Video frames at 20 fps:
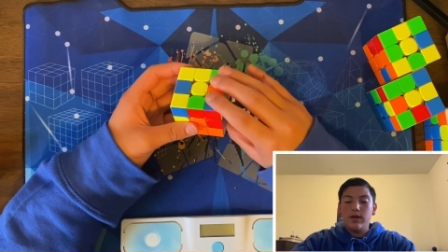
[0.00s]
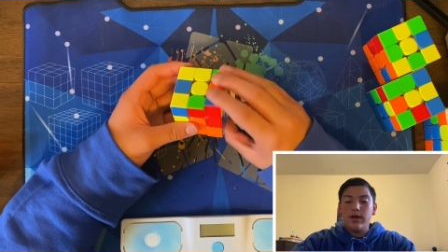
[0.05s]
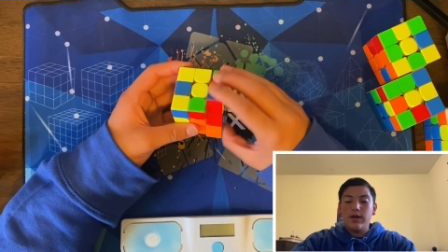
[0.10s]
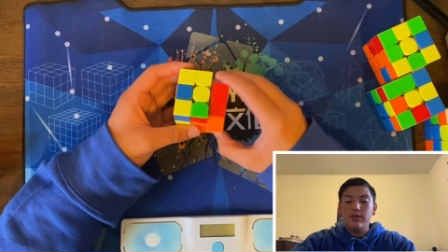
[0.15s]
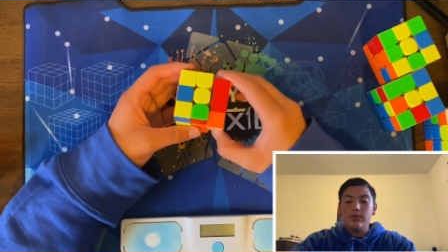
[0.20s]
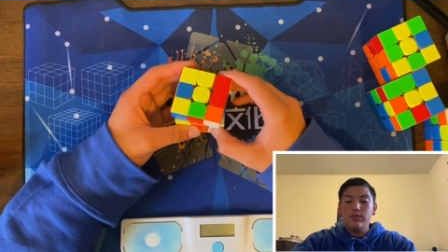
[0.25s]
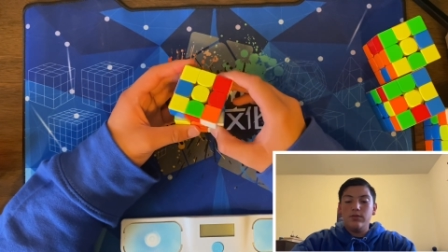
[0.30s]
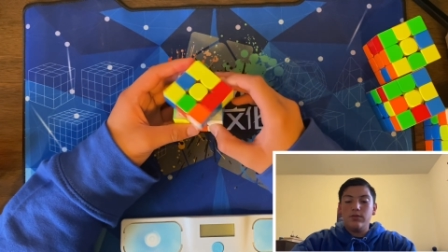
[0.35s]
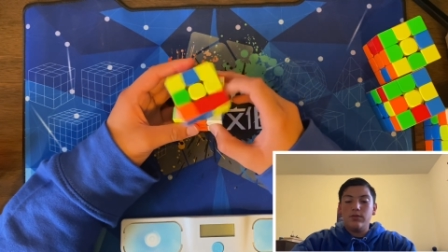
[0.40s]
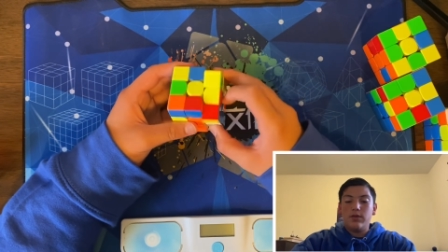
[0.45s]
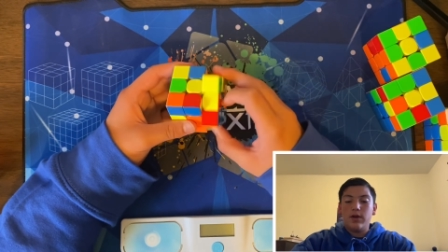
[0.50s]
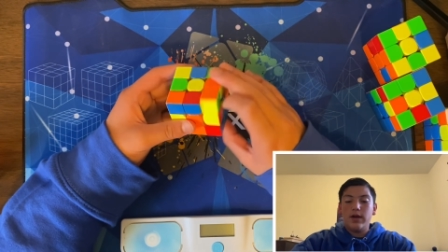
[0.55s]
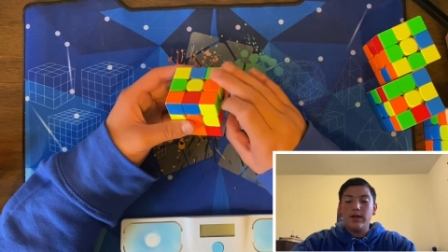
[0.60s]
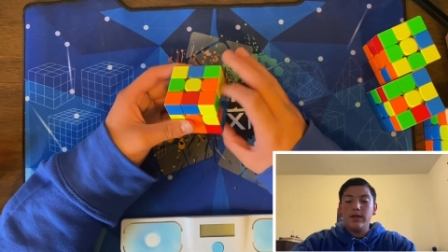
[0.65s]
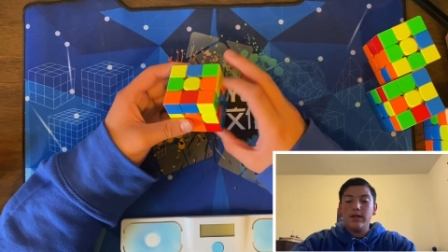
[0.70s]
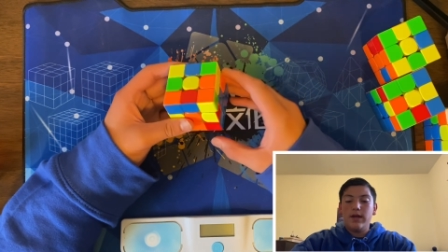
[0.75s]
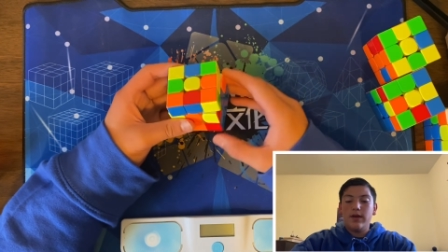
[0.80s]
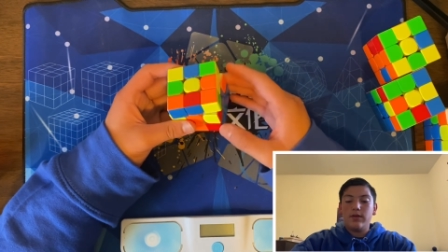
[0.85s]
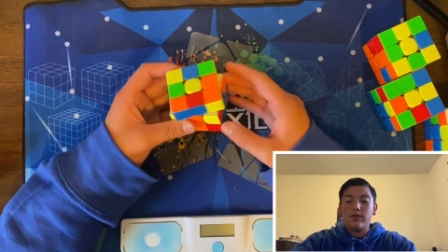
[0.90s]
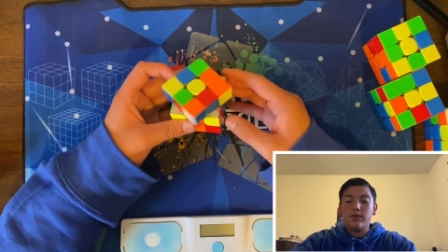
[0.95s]
I do the
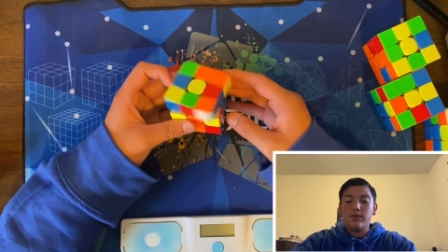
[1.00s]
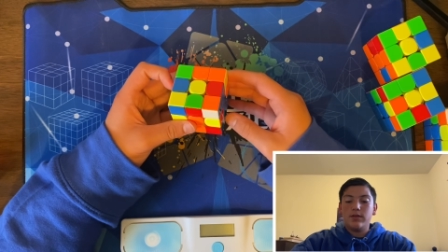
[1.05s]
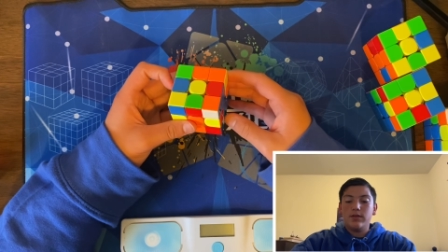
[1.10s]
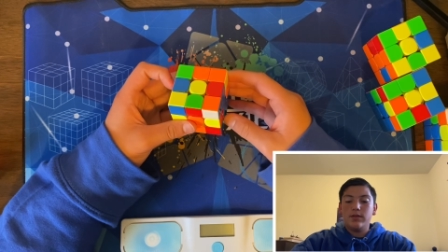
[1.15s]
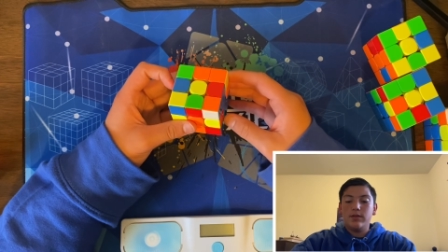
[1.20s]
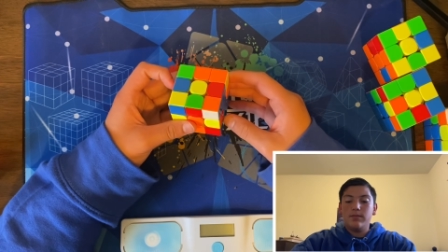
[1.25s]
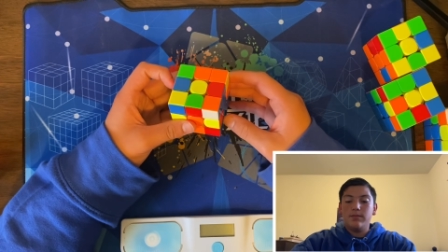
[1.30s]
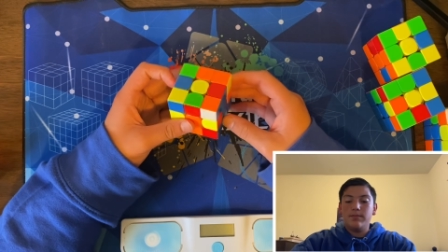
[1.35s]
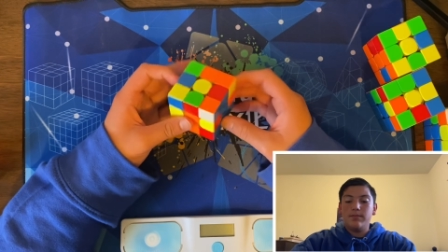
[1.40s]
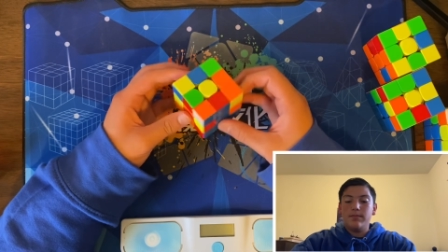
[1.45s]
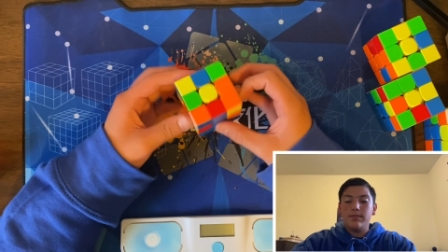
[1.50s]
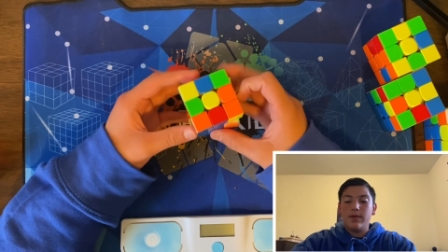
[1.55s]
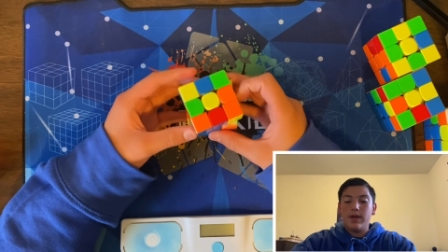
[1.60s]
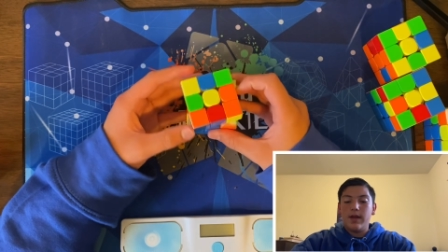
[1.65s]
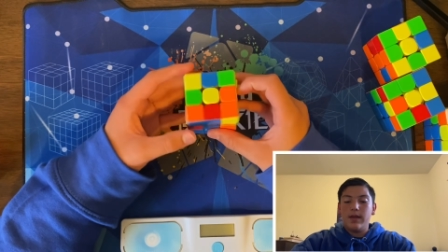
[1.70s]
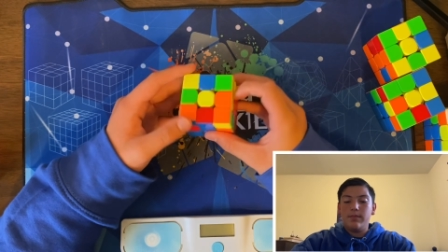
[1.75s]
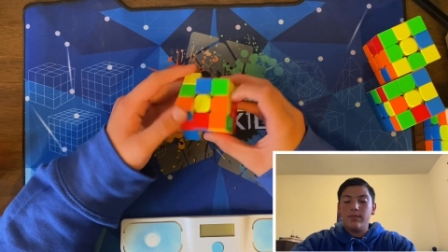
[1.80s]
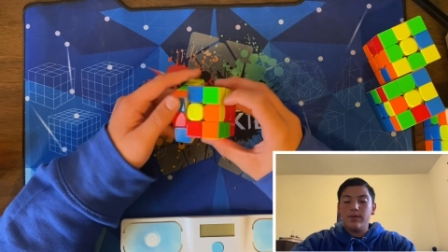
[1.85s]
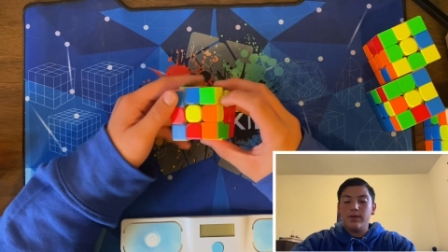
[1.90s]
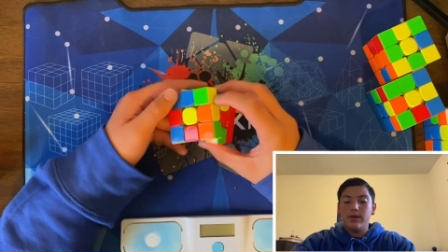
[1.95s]
righty algorithm,
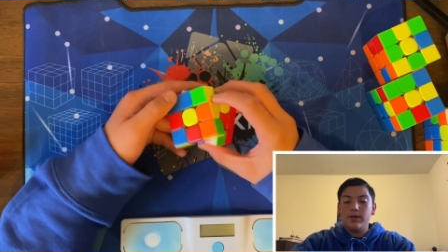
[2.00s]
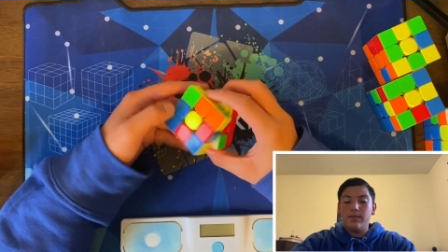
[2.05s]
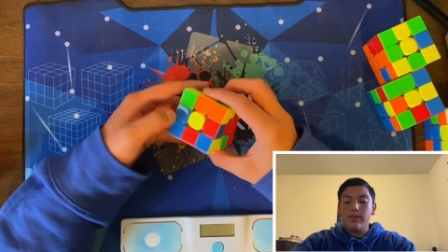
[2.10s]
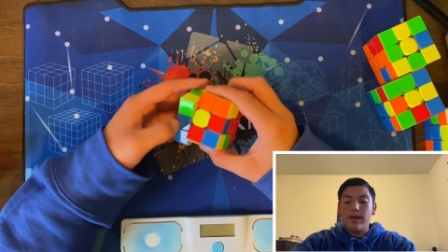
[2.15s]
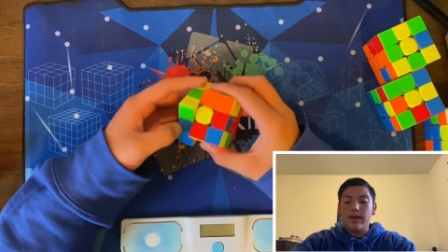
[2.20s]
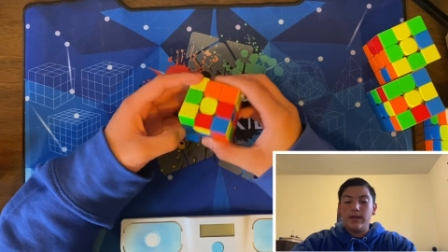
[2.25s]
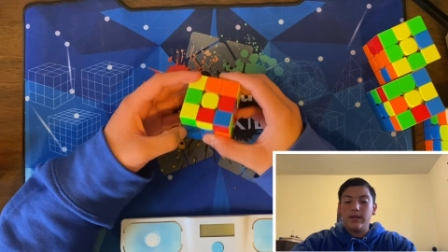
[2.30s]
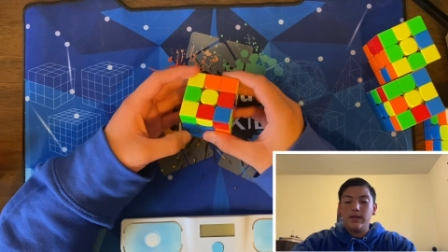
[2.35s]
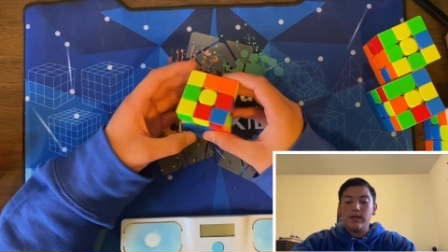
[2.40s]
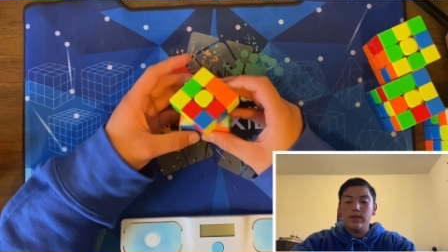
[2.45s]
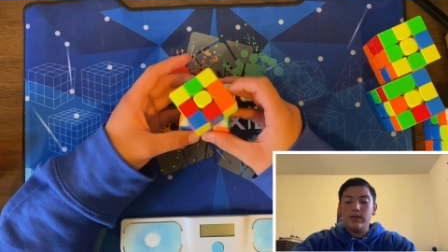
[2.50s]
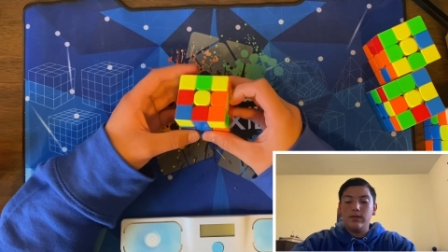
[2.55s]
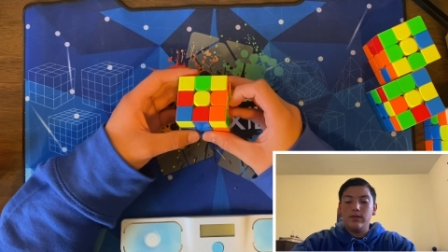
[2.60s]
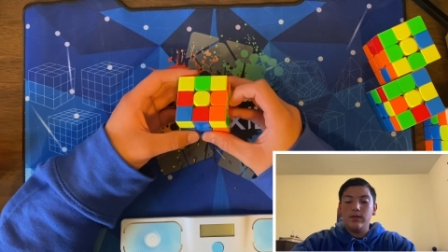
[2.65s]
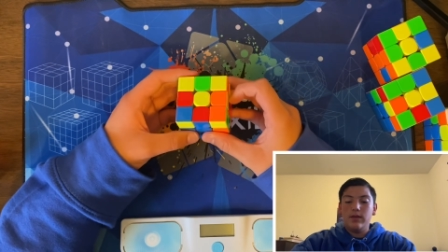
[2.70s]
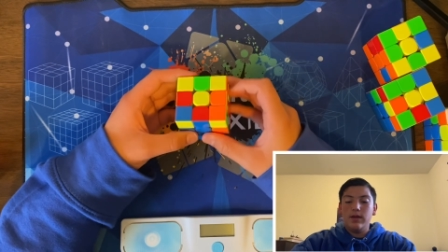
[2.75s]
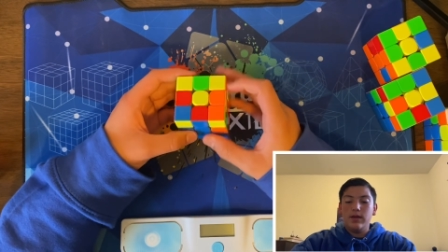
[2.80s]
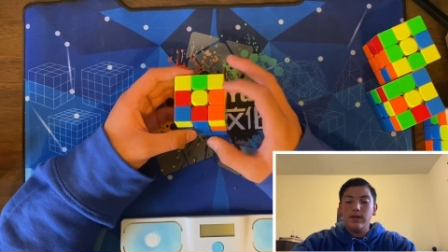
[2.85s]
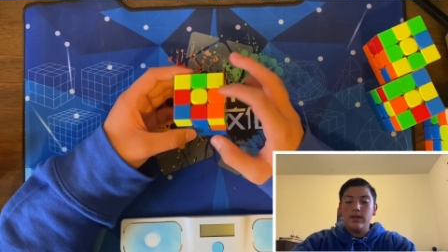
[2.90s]
I put it back in.